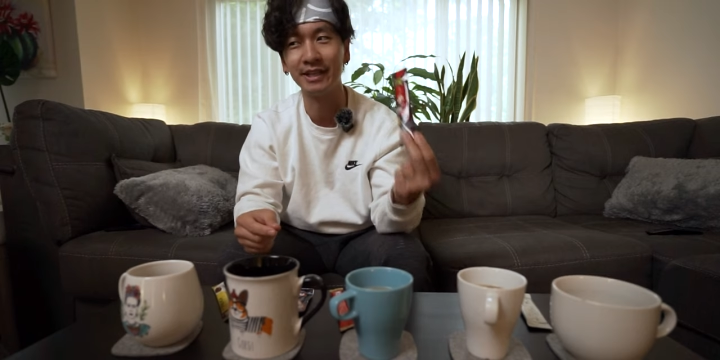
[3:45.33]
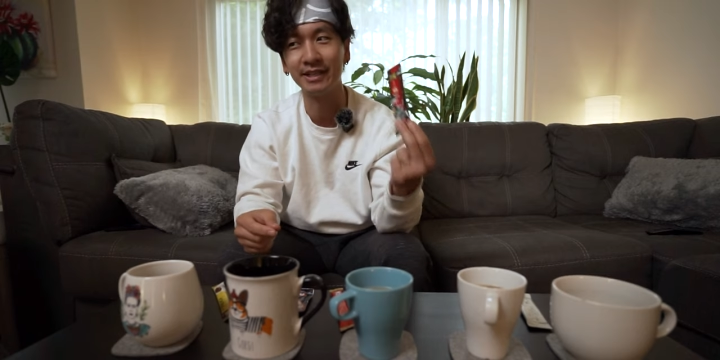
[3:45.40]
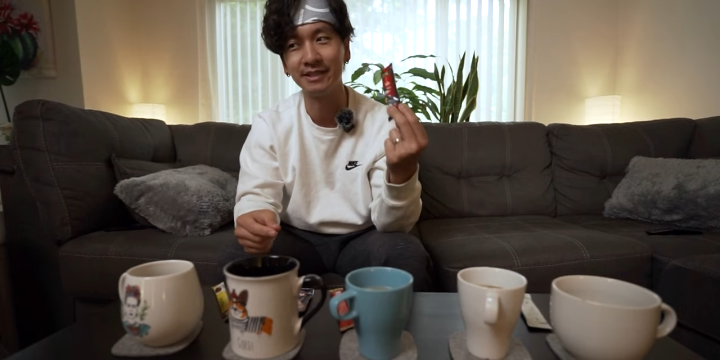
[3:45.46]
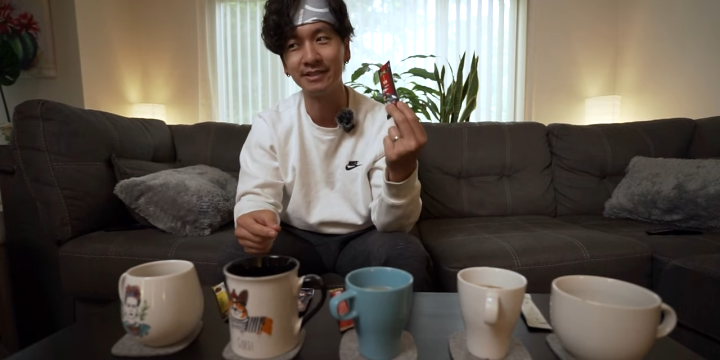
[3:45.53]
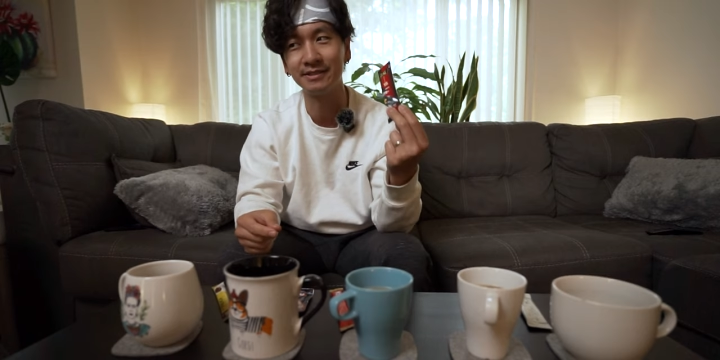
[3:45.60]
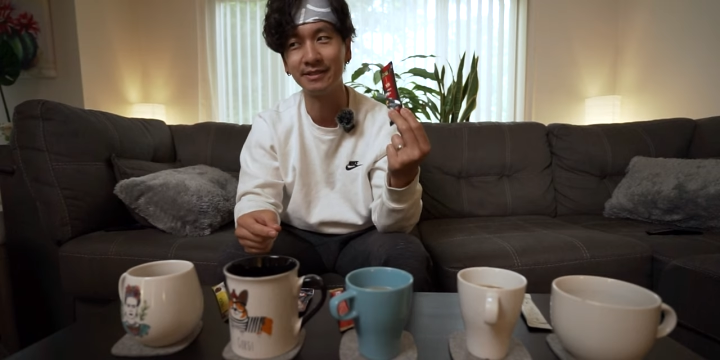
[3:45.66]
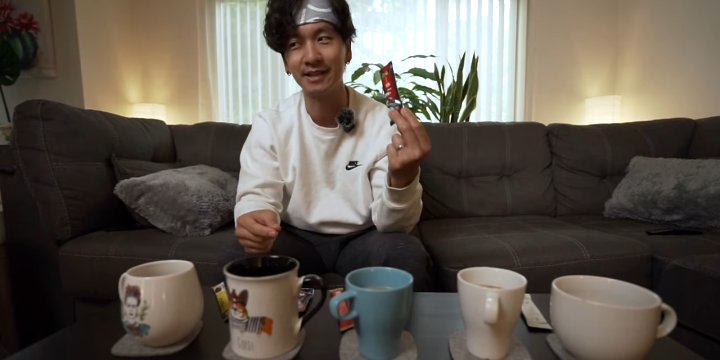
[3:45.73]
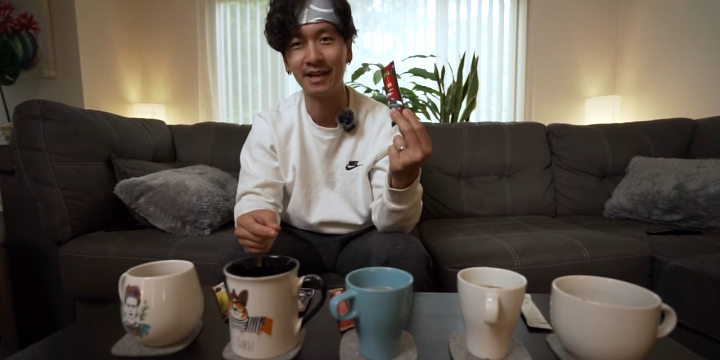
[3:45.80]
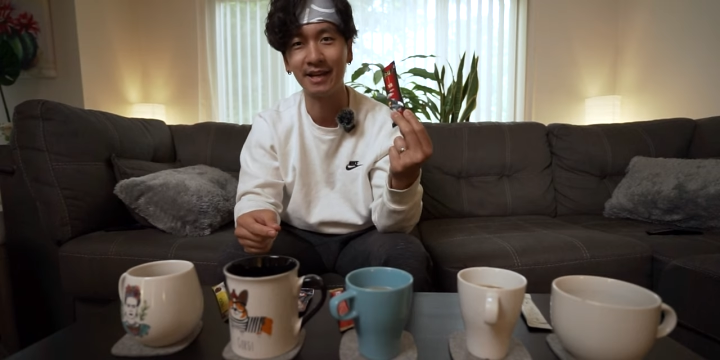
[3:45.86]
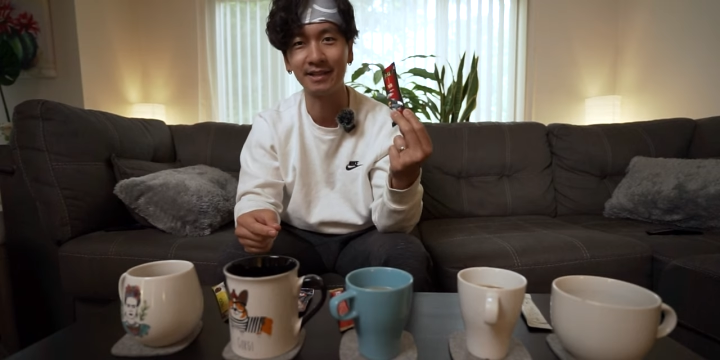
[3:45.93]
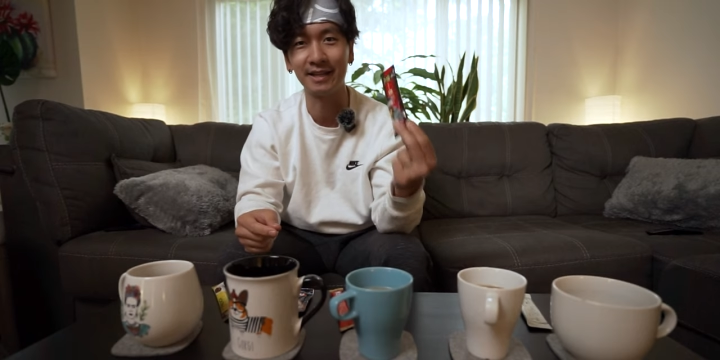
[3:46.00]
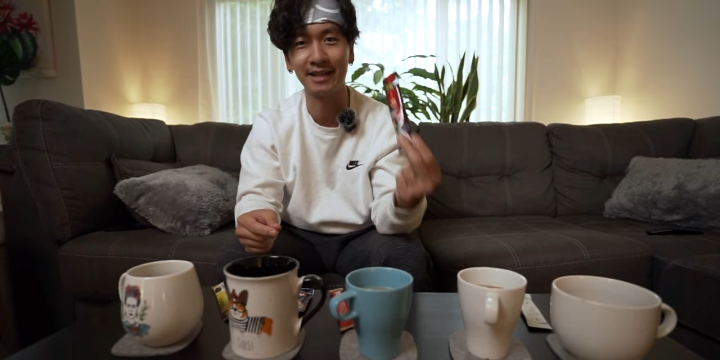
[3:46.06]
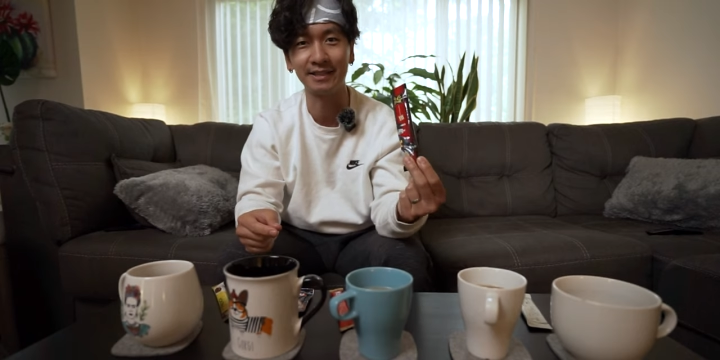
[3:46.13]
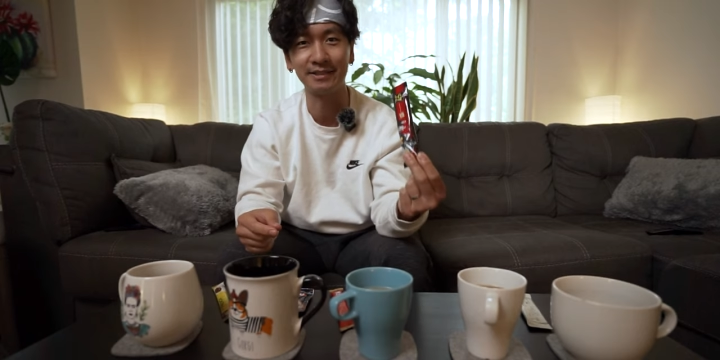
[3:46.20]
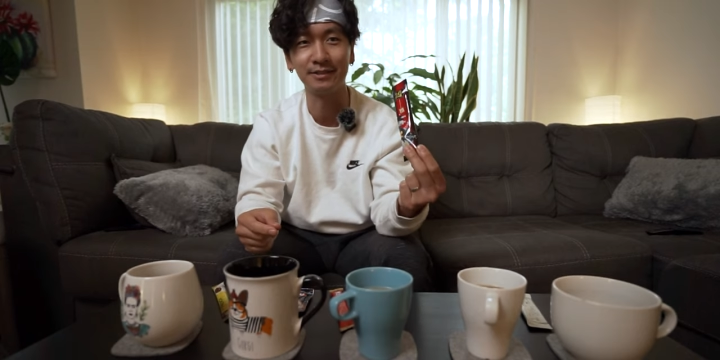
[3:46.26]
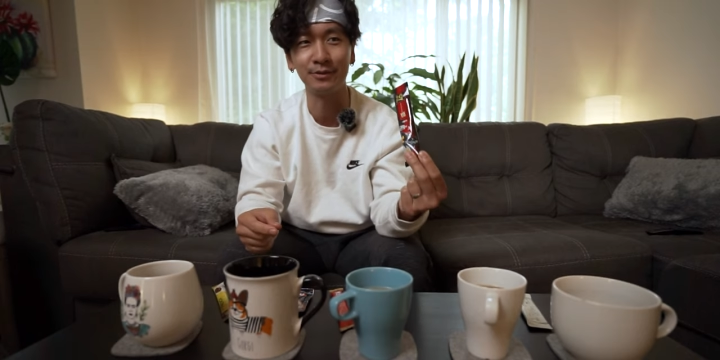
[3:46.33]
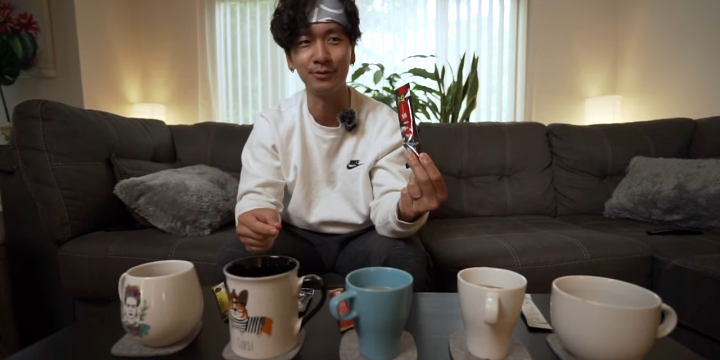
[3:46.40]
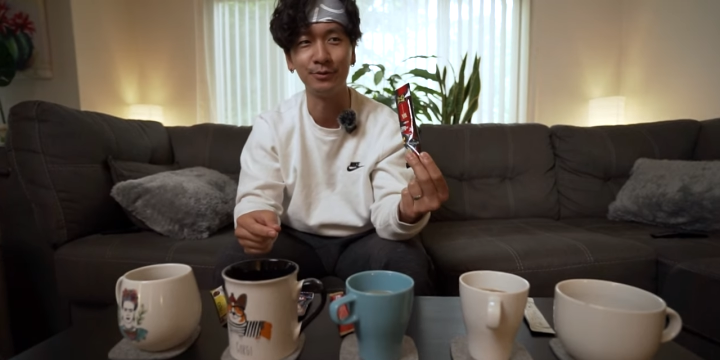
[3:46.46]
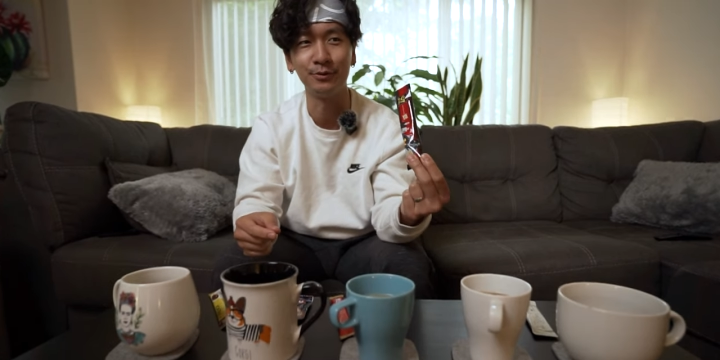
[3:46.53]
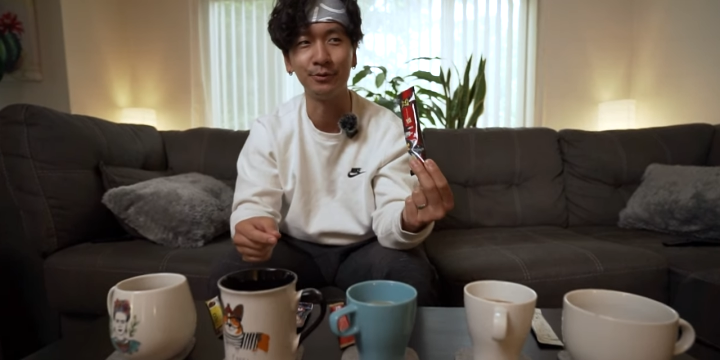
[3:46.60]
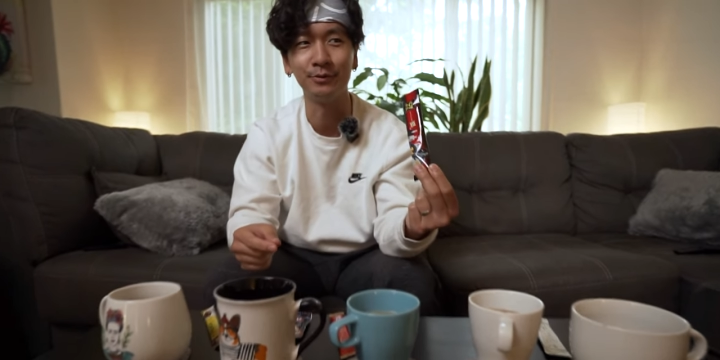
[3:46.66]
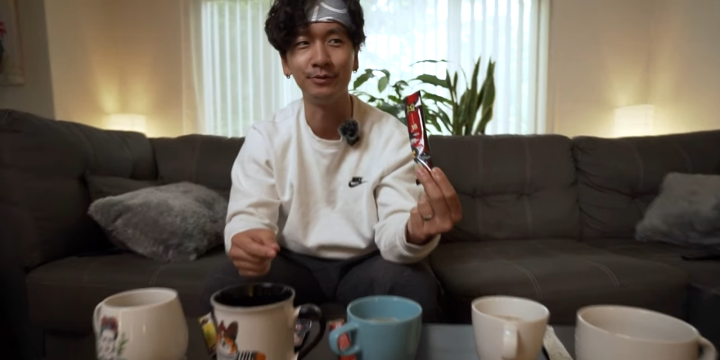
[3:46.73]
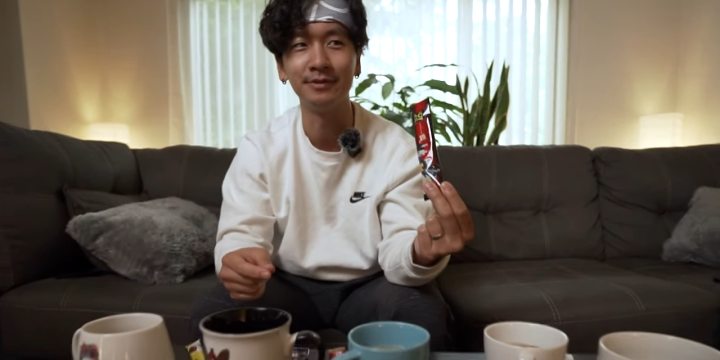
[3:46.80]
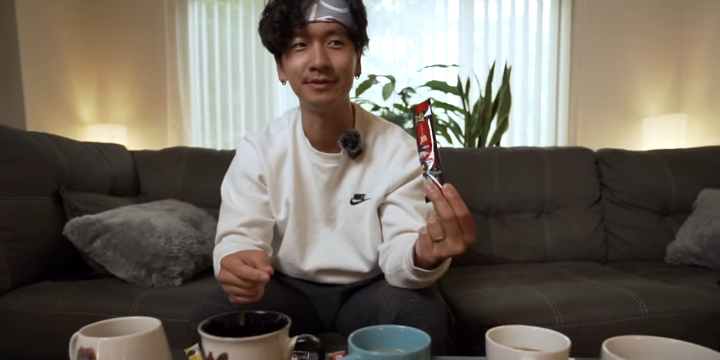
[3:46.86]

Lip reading: and it's not like too